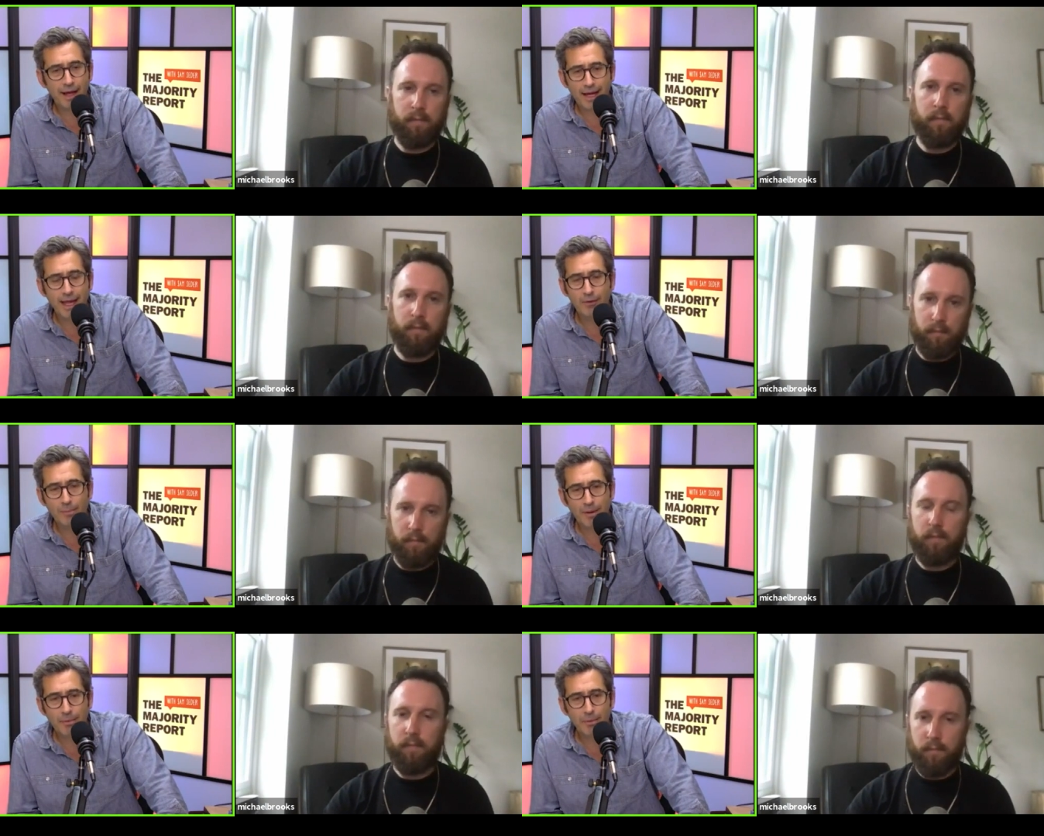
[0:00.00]
Speaker 1: I can't
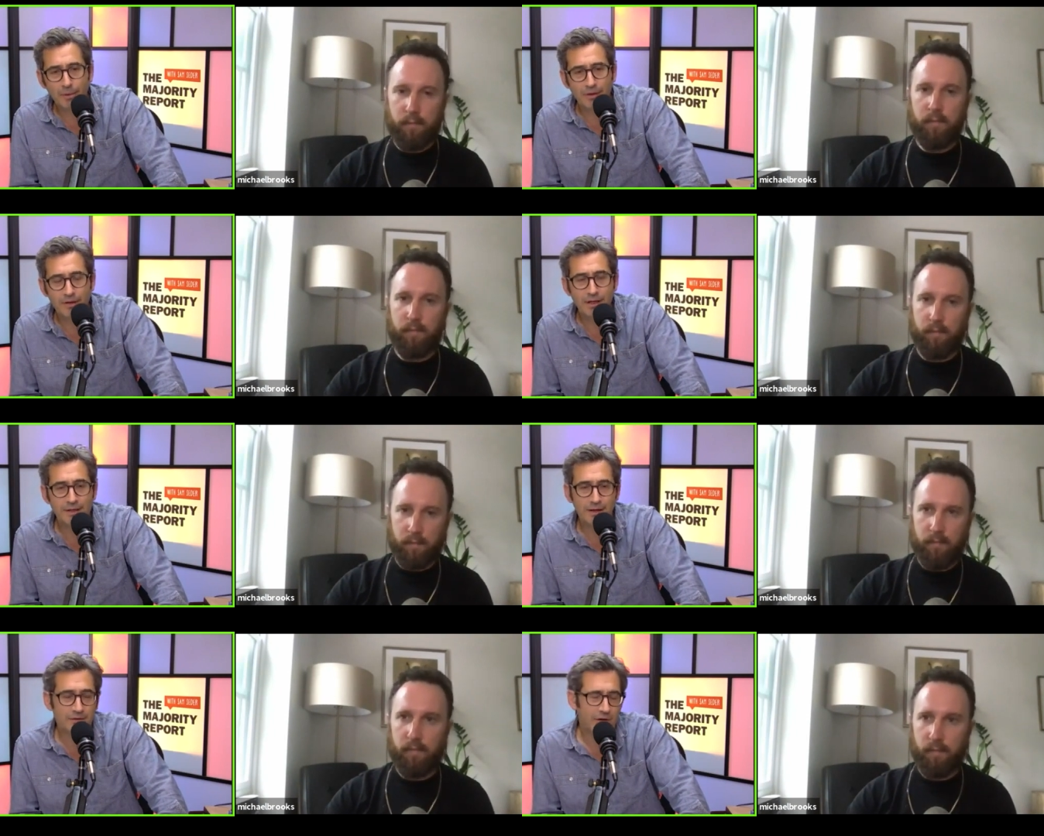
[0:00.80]
remember what the
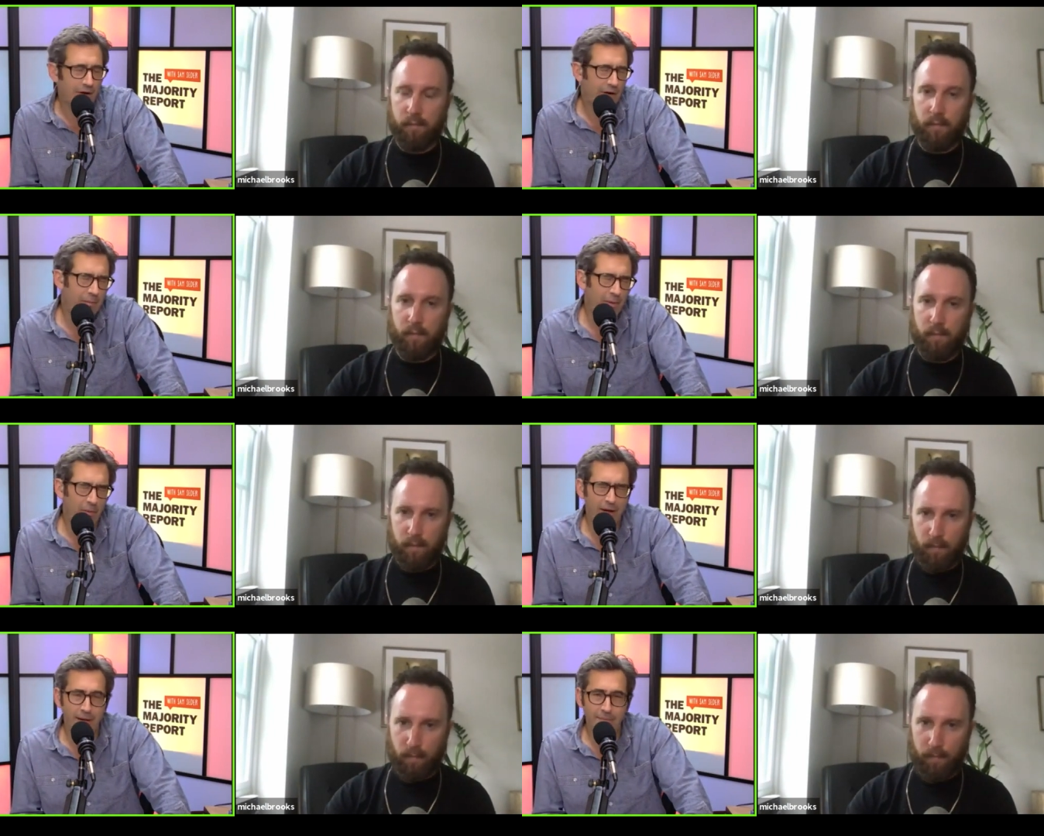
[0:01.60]
details are. I remember
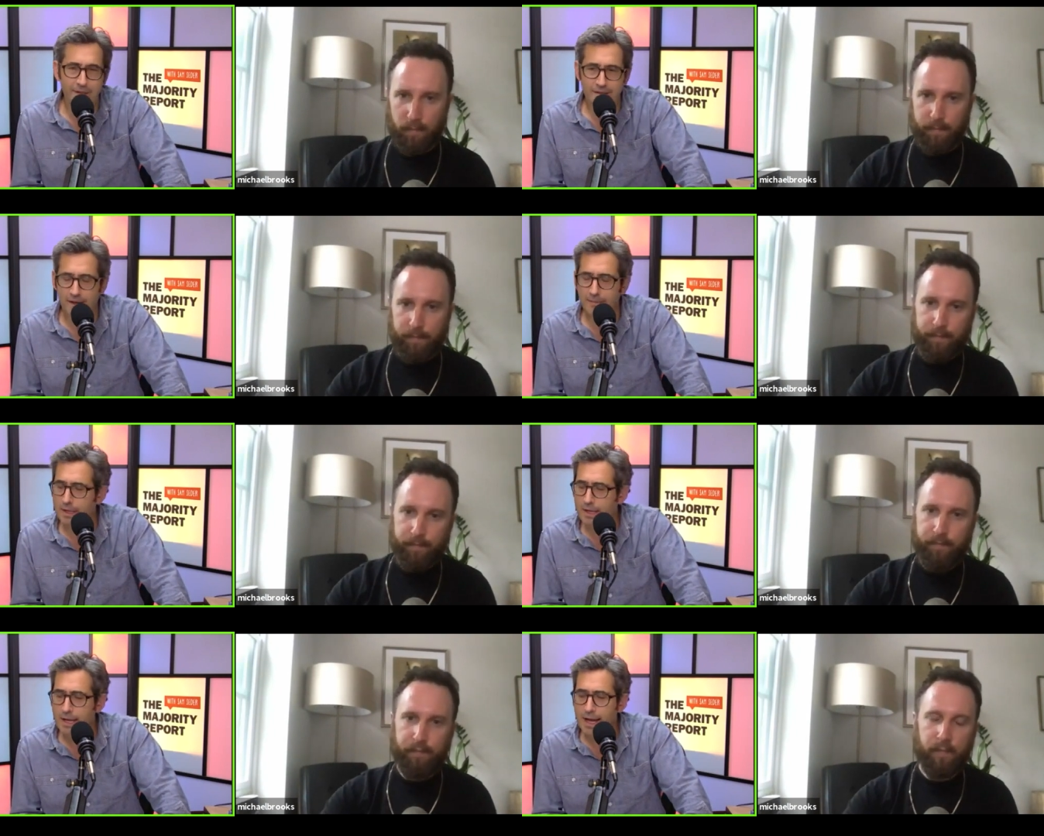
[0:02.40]
what happened in time,
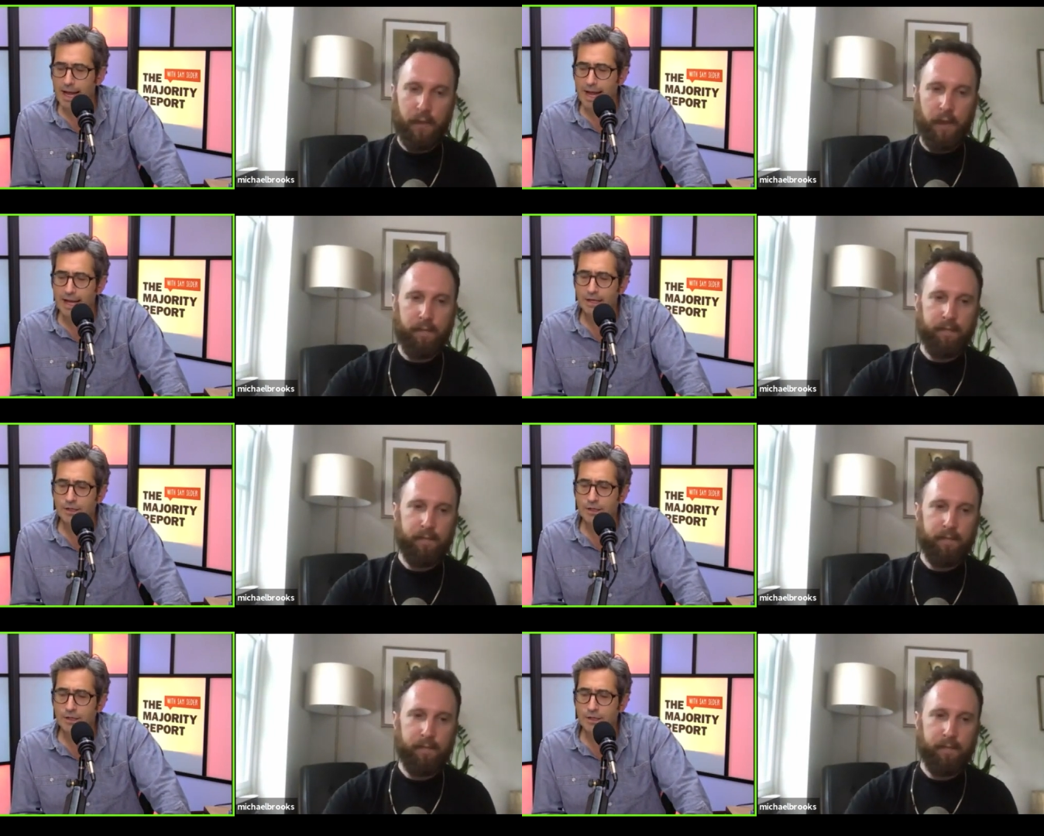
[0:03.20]
and right.